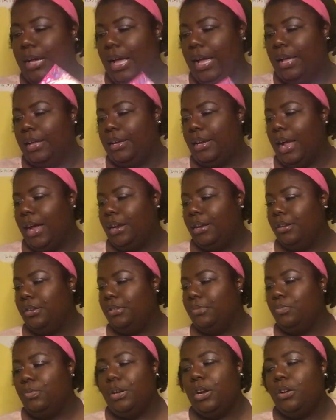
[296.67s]
and I
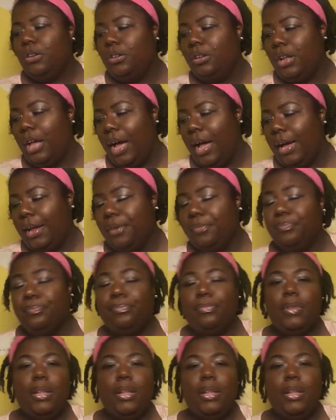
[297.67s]
went online